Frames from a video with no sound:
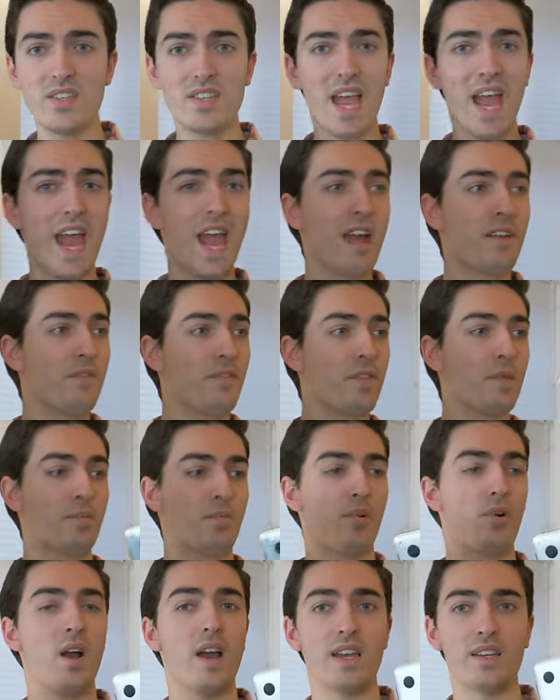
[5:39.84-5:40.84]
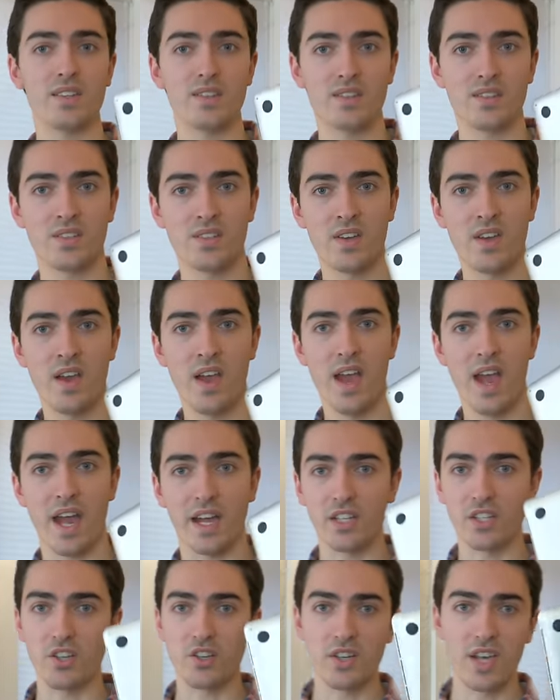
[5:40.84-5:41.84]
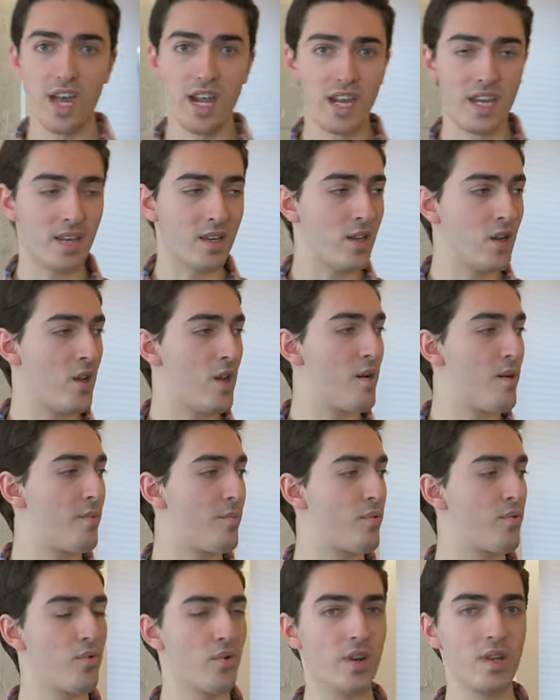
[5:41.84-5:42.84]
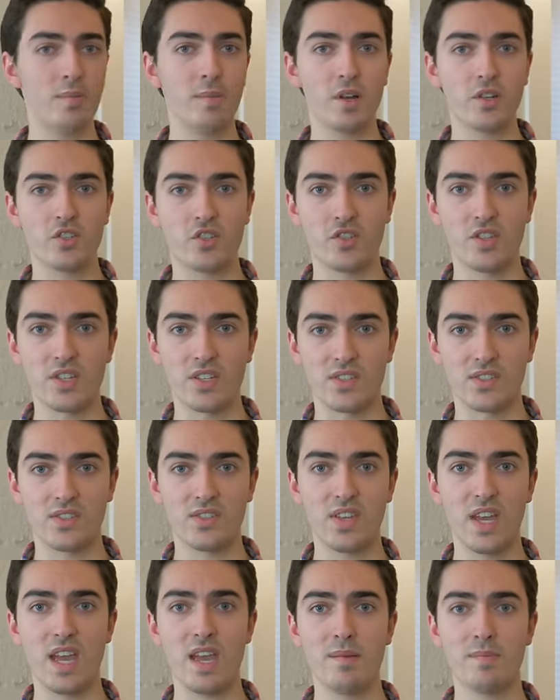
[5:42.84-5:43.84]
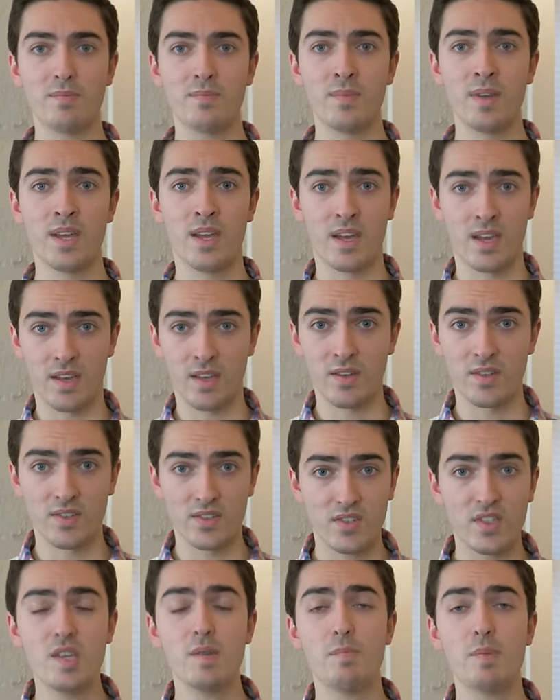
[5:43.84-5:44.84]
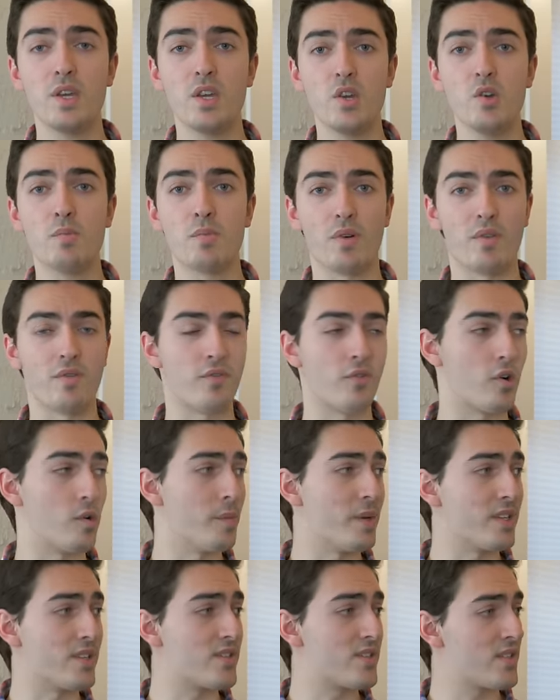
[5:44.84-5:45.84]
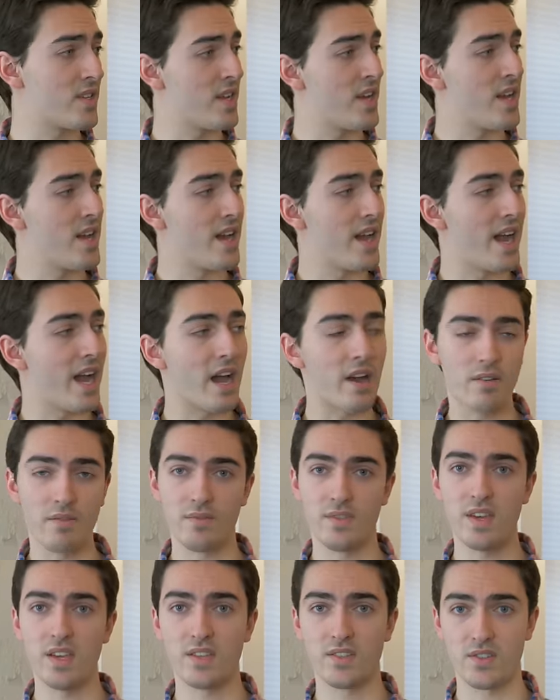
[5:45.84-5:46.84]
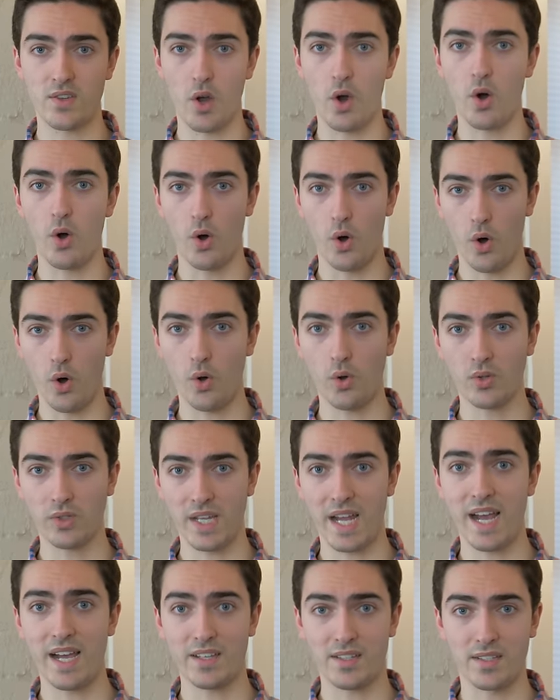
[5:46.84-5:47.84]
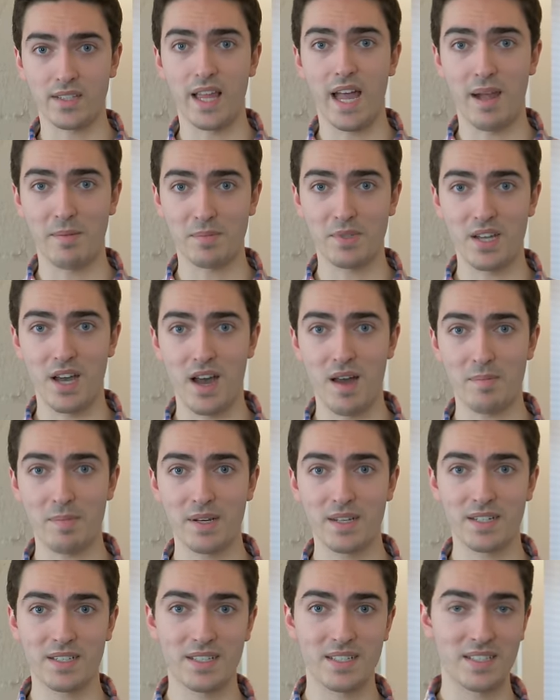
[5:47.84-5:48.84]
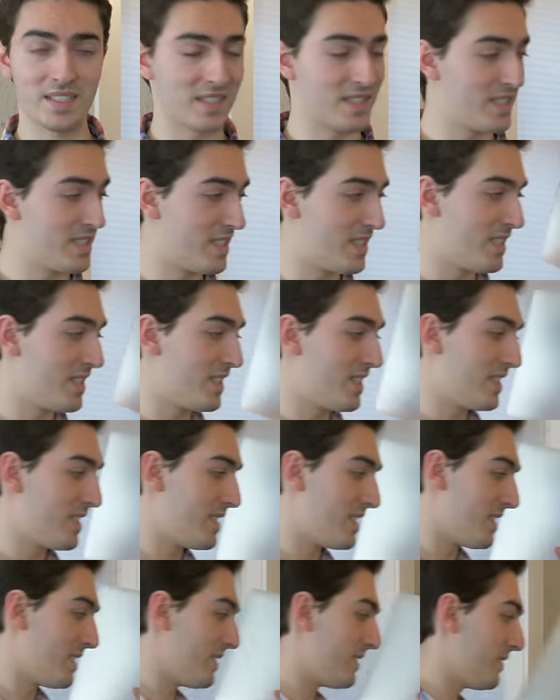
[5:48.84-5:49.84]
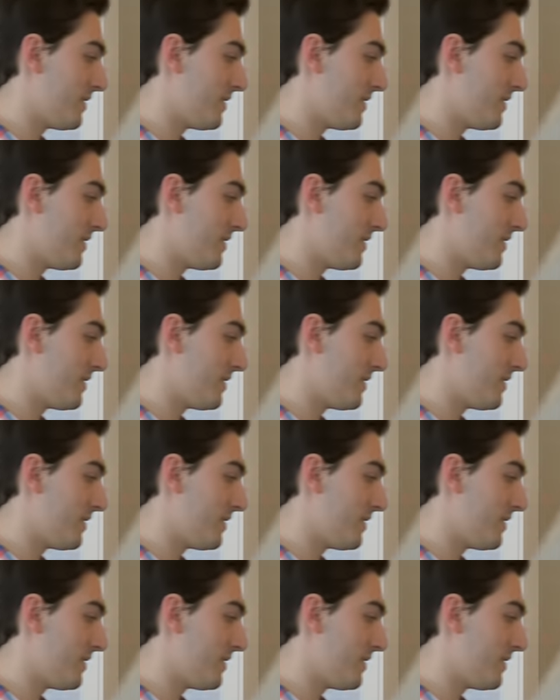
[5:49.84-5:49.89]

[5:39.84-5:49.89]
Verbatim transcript: is half the price, and you're getting pretty much the same CPU performance out of this old ass laptop. So what I